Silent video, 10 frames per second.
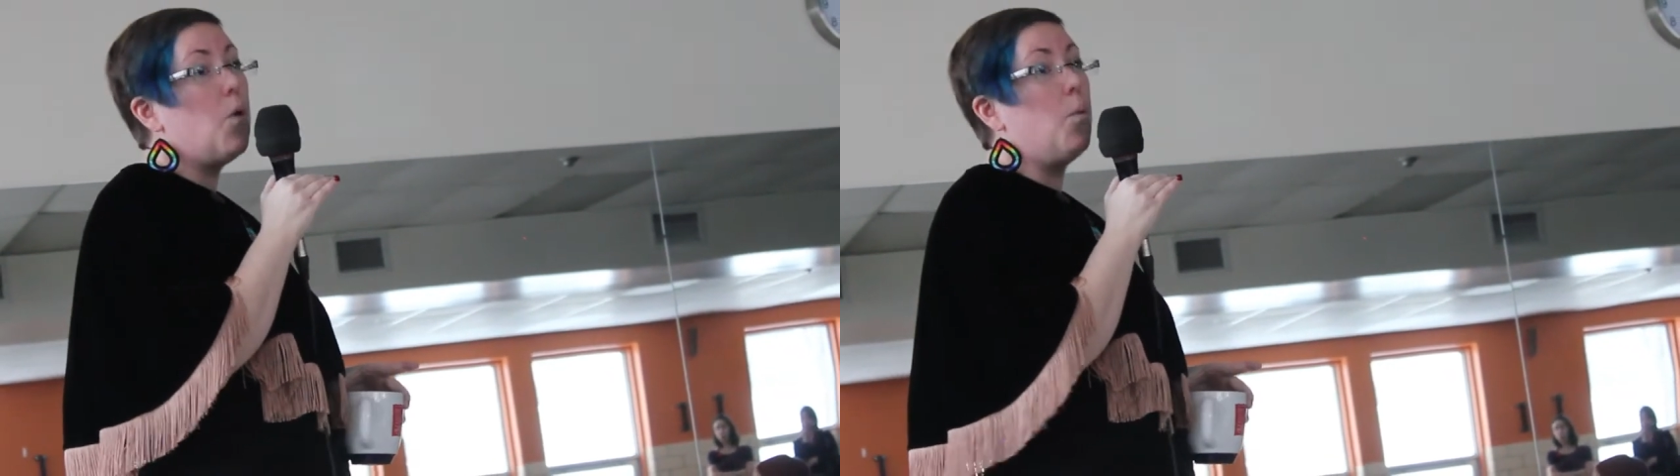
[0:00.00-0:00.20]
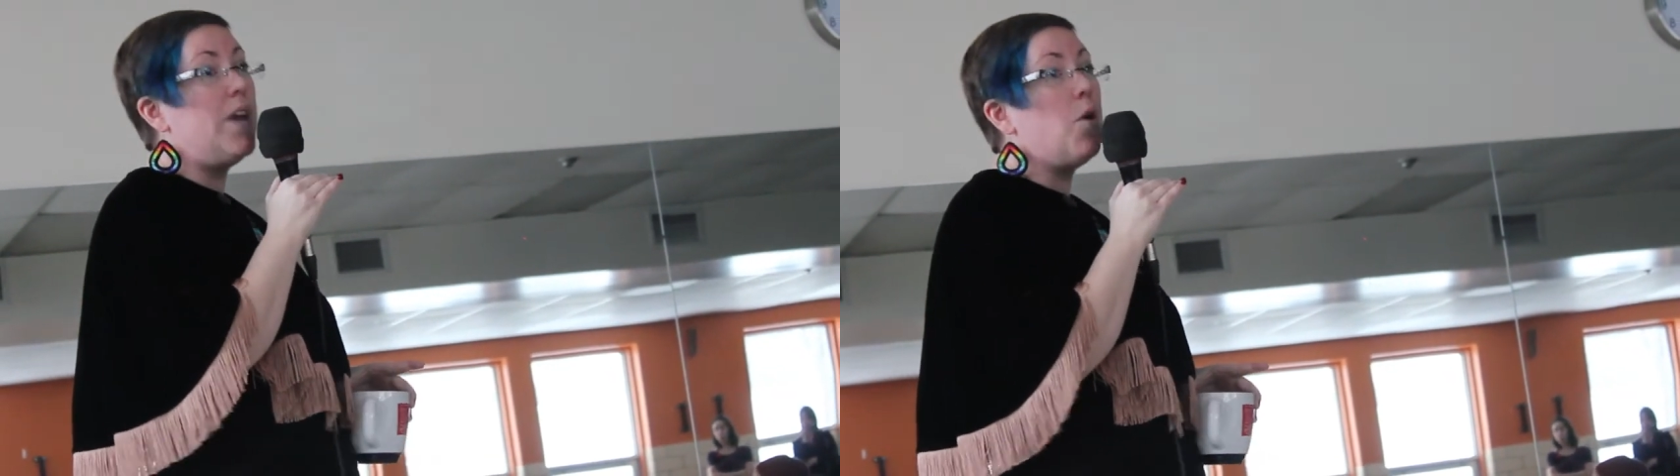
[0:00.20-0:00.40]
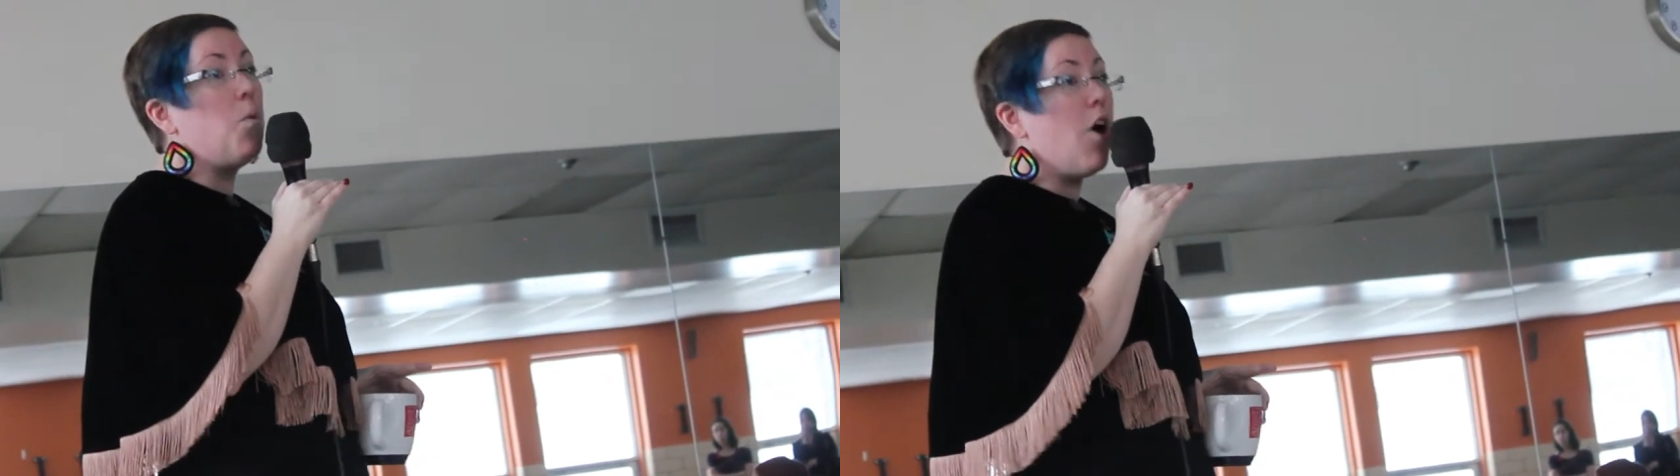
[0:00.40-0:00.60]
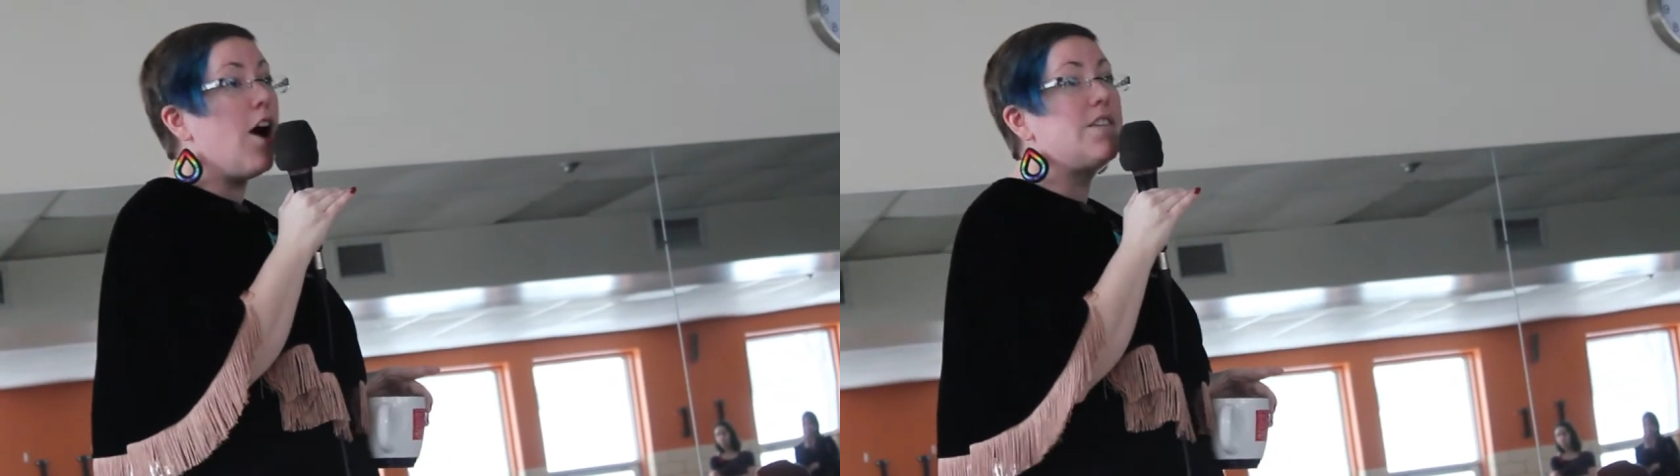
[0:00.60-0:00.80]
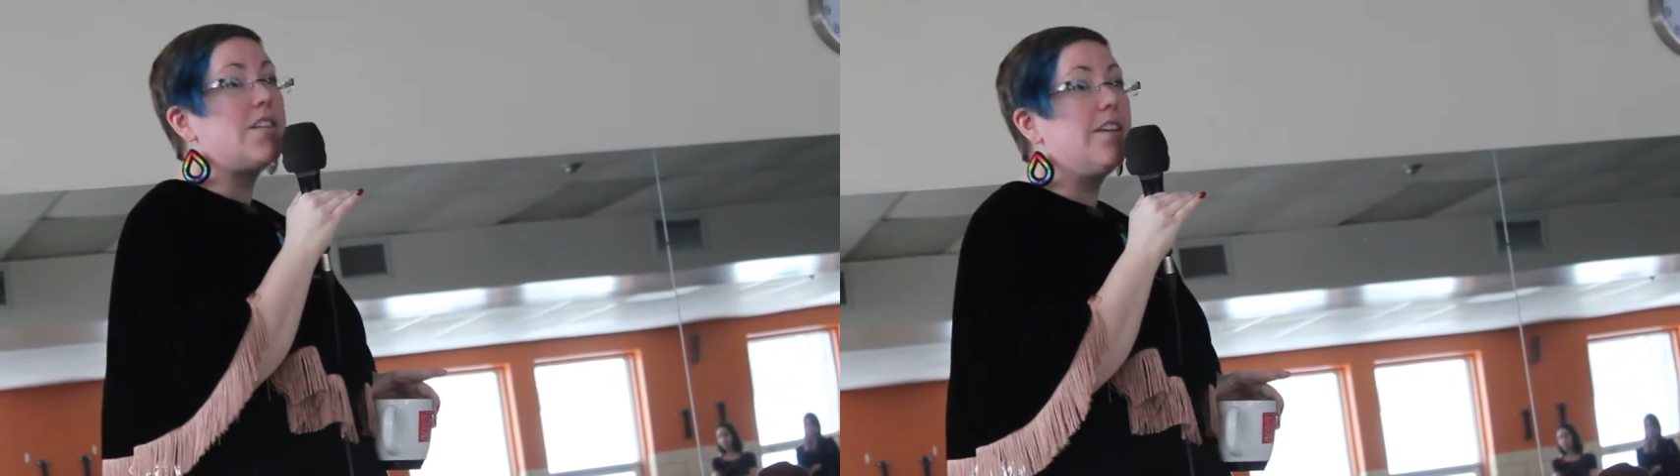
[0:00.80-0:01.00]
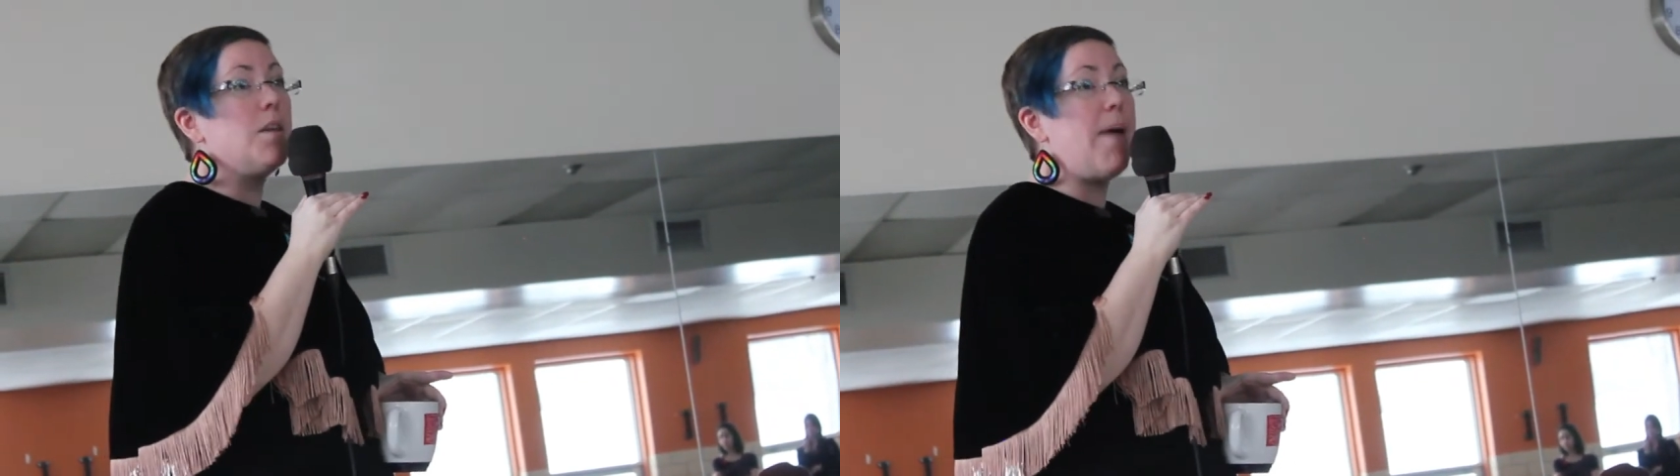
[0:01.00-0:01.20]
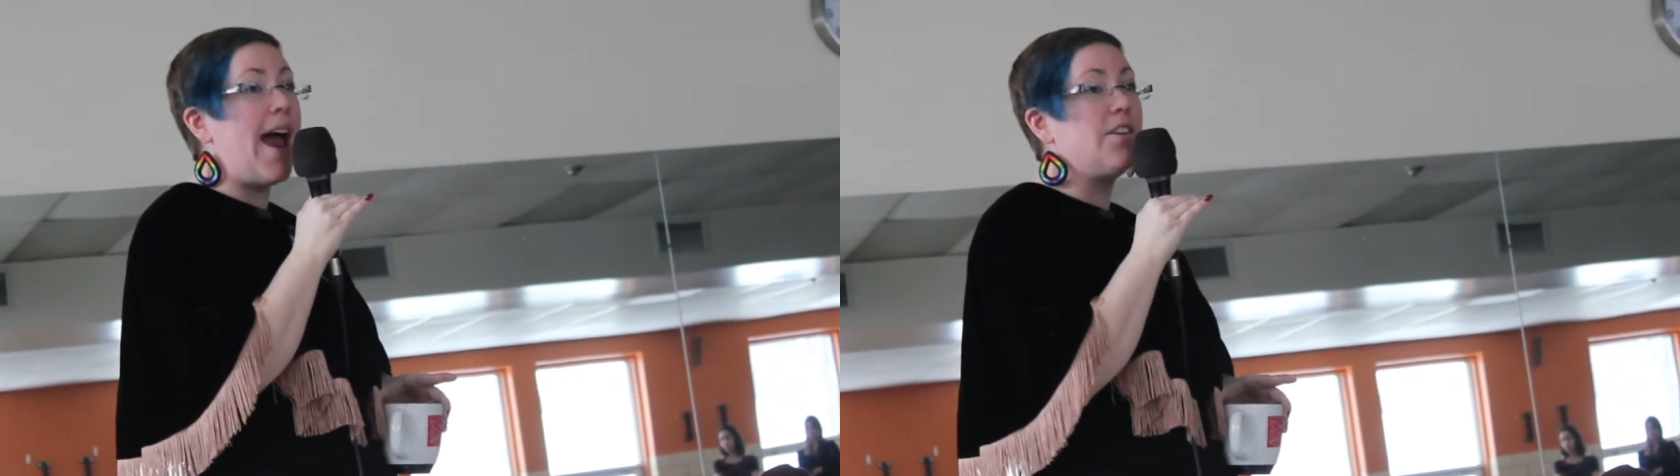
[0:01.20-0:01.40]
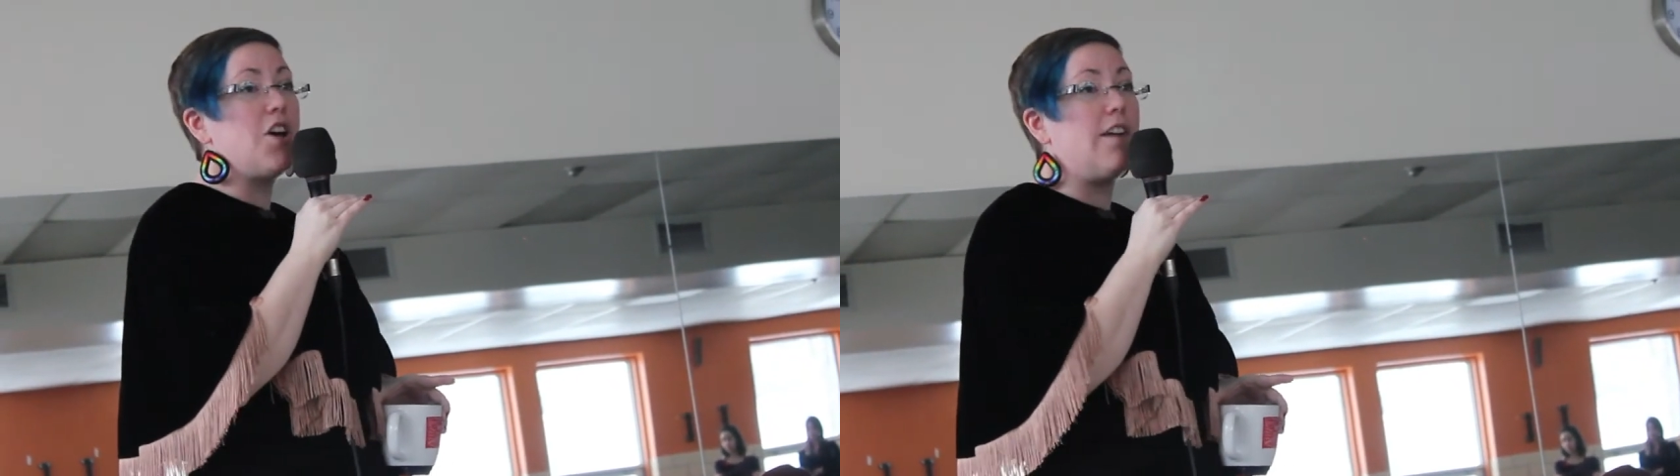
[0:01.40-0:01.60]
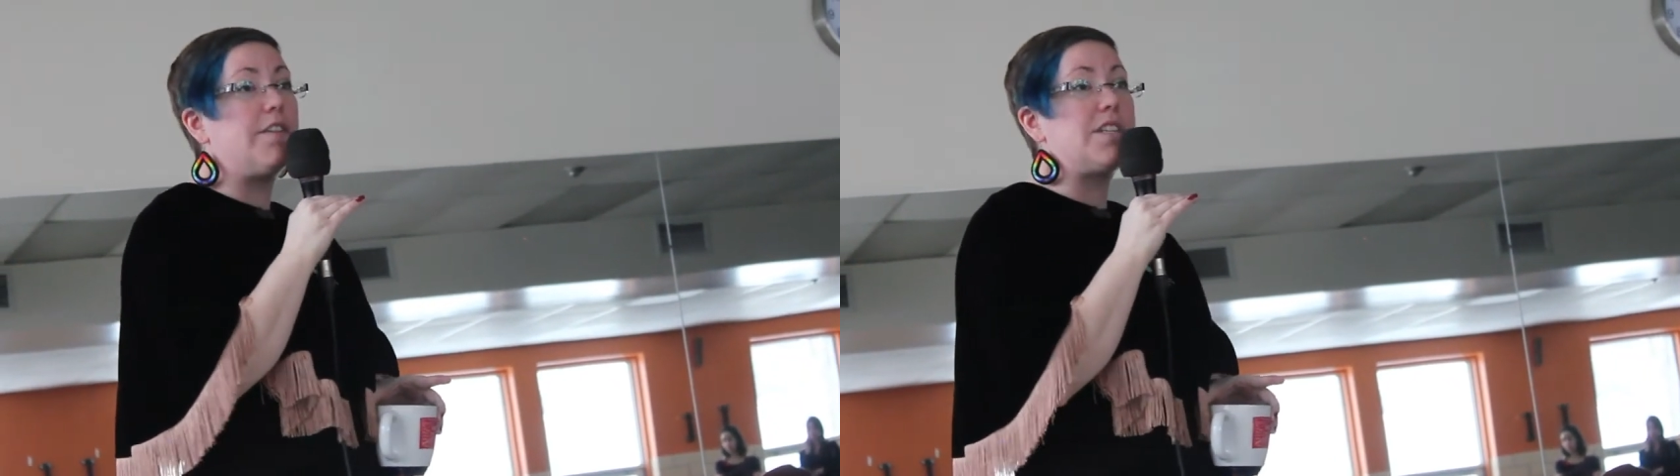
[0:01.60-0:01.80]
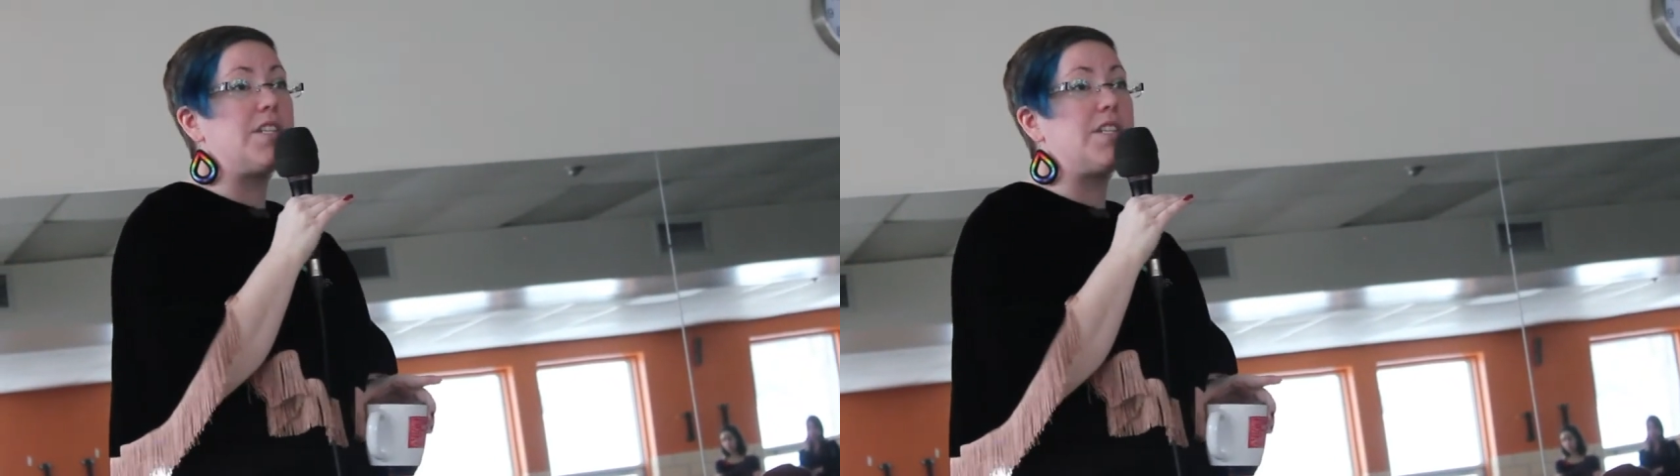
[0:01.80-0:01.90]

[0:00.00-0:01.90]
we don't want the band office